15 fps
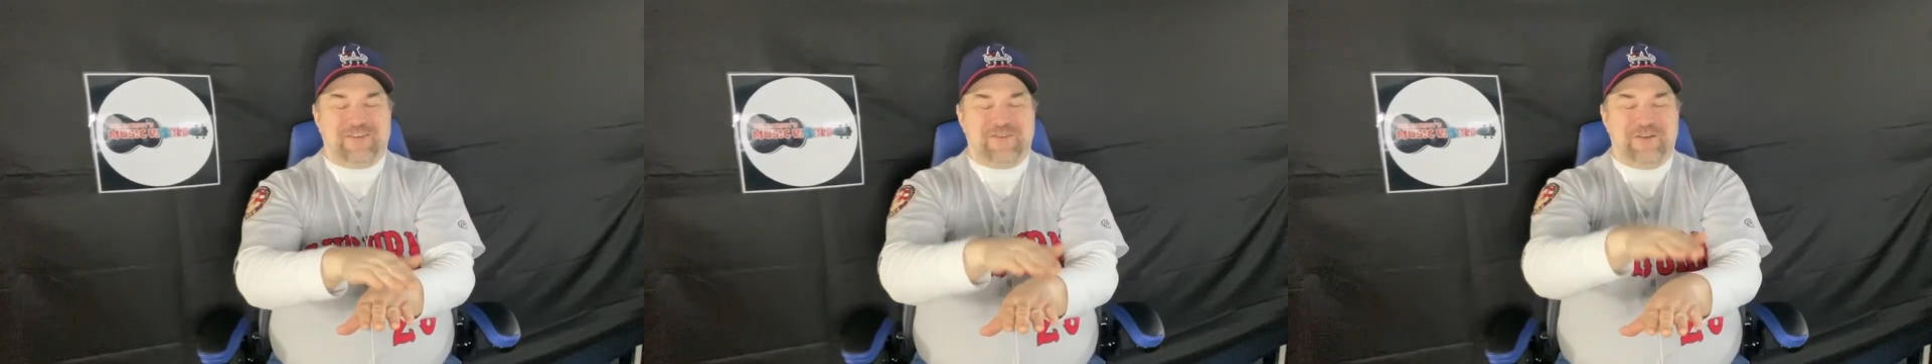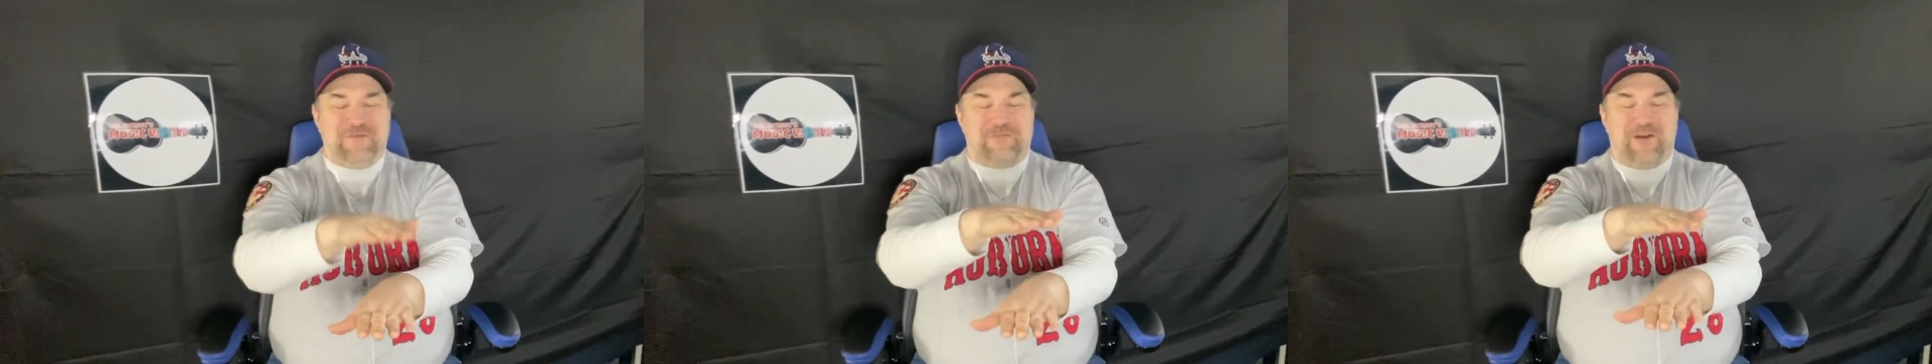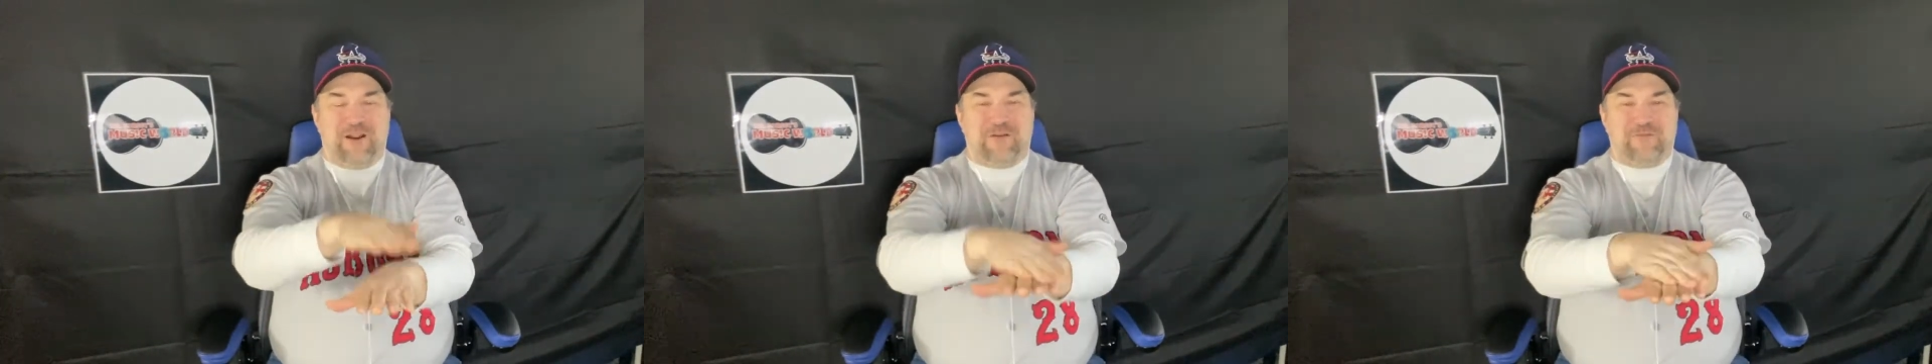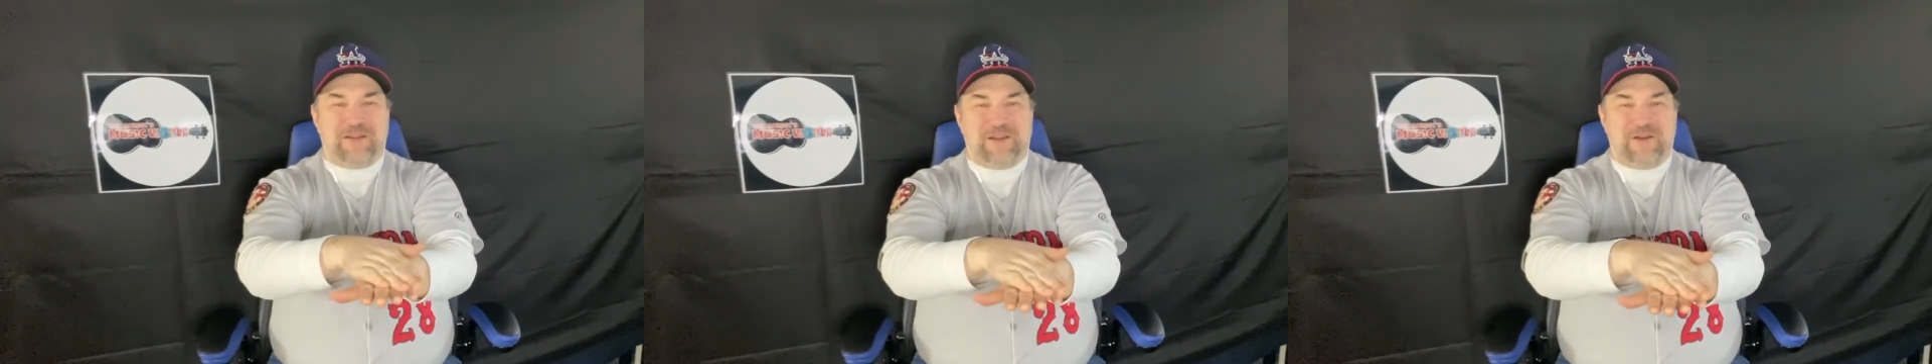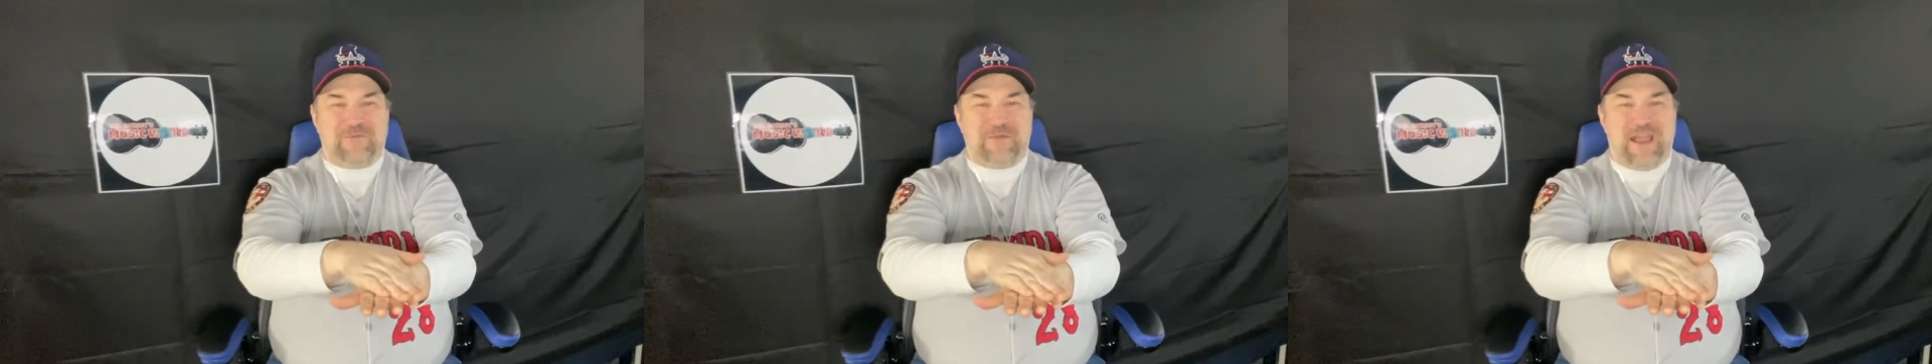gooey part,
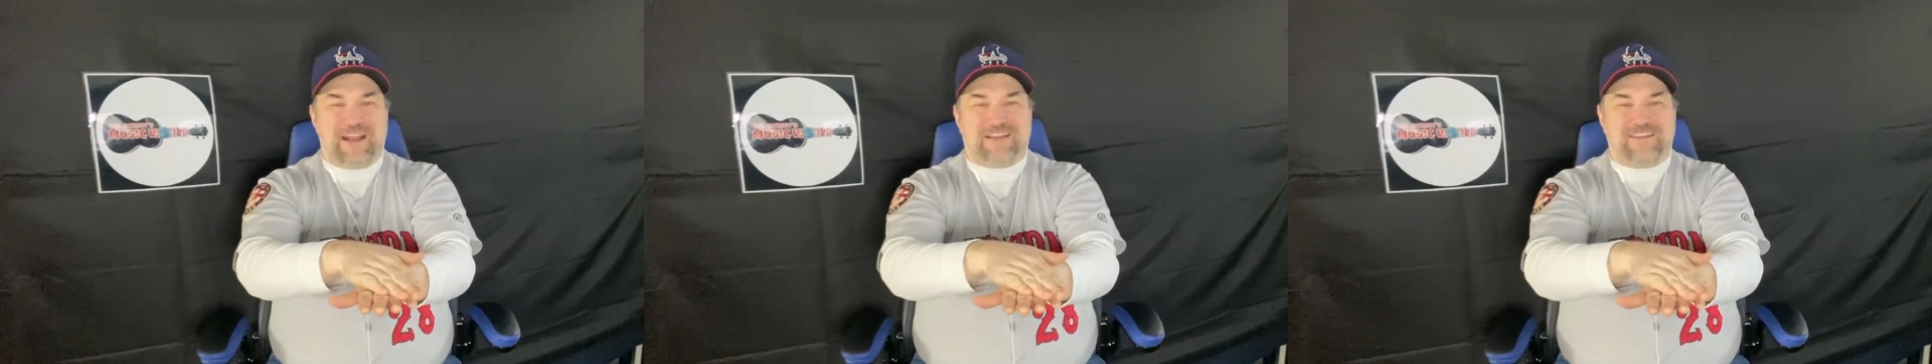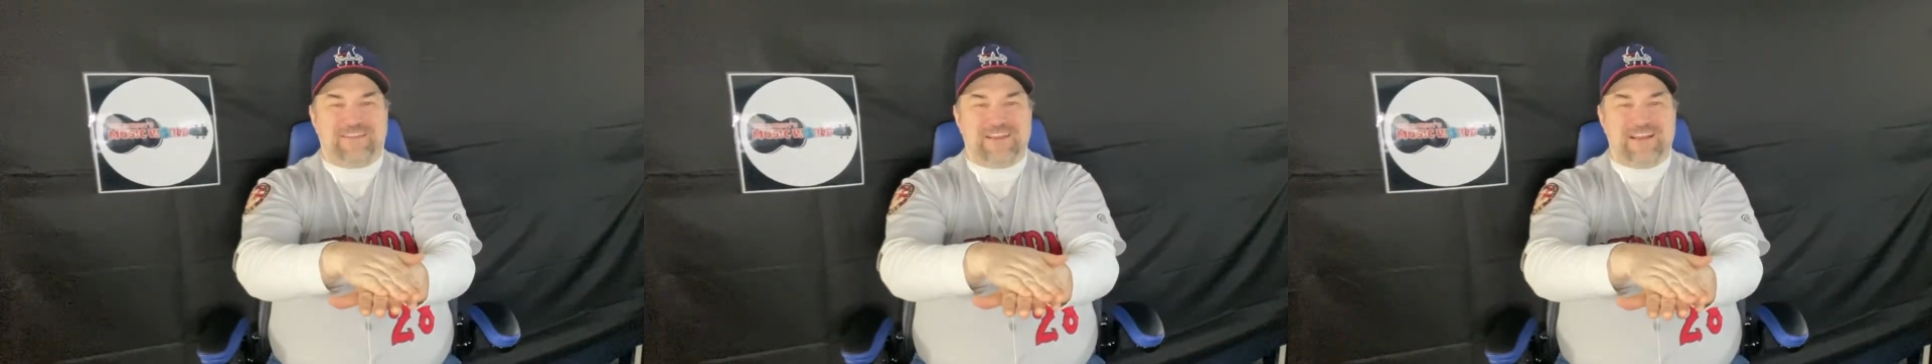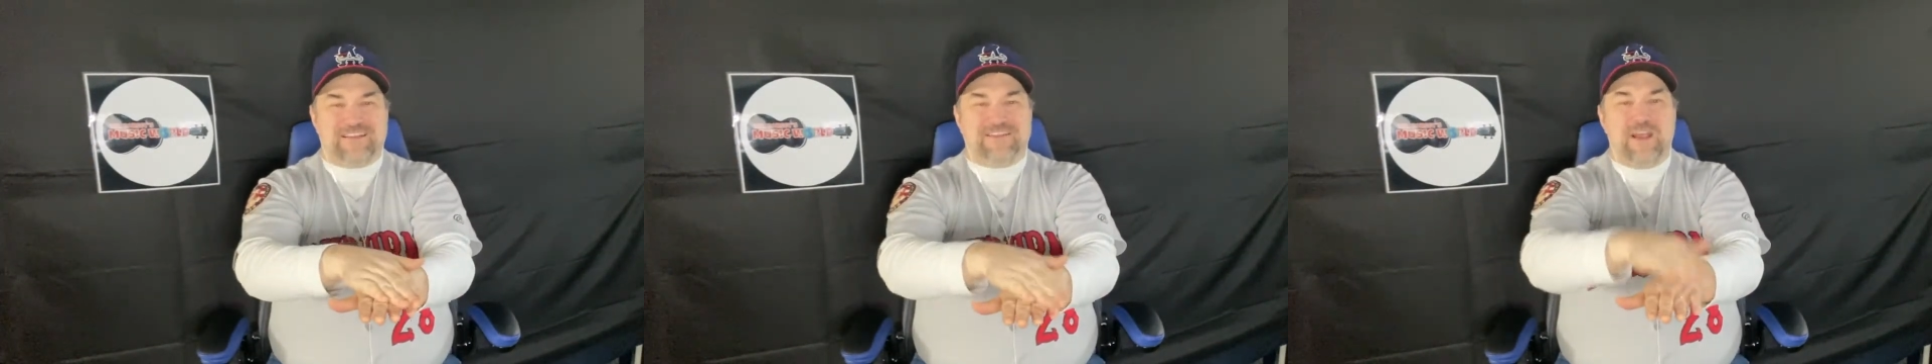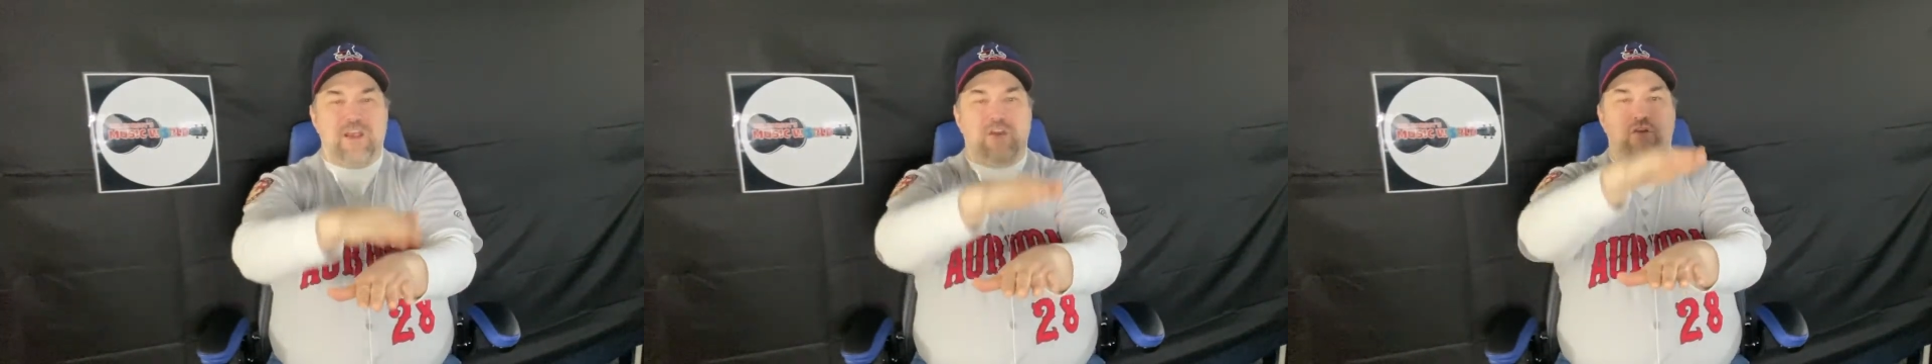we go back to this.